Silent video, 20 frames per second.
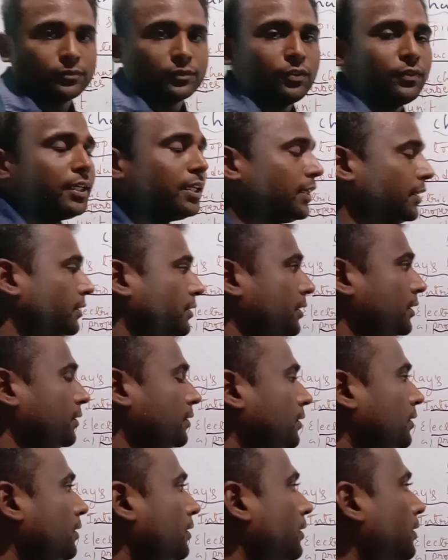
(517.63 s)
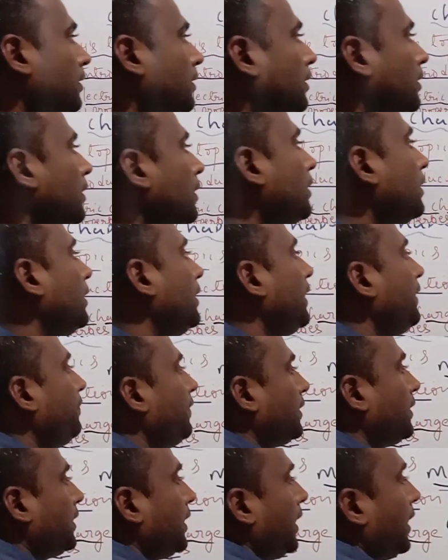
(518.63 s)
Very easy. If
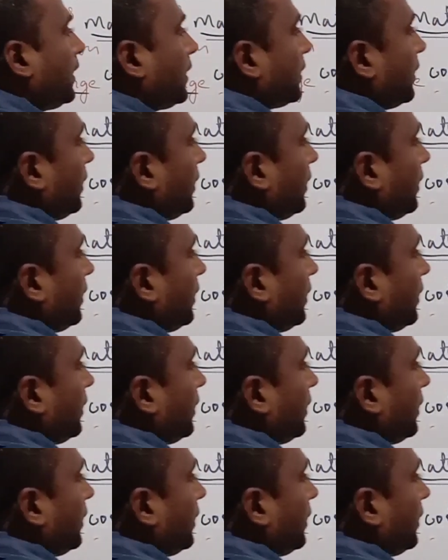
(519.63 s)
I take